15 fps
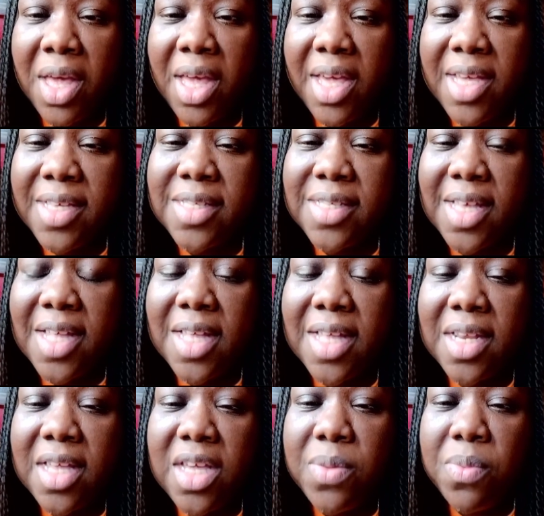he said
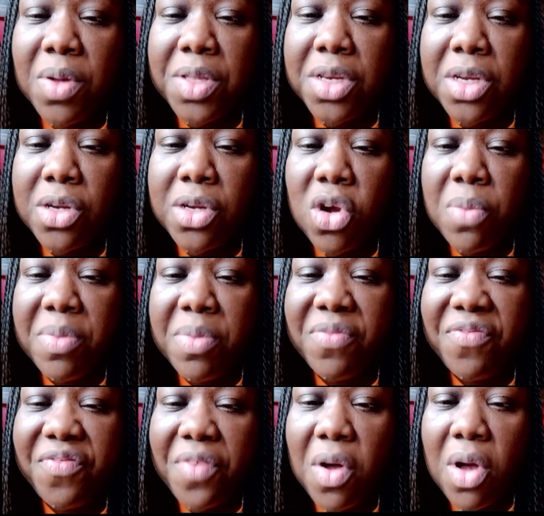that he wanted an urban
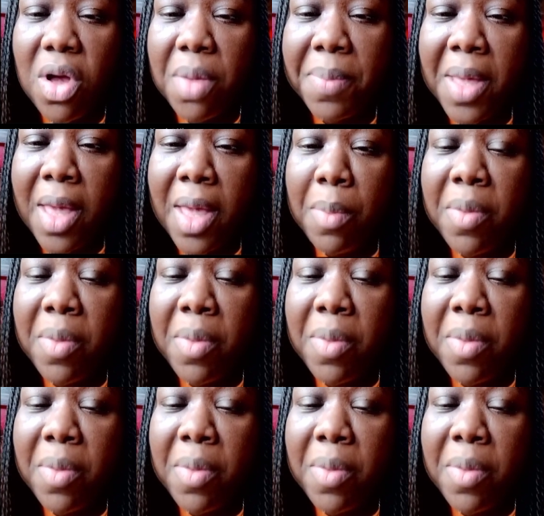farm,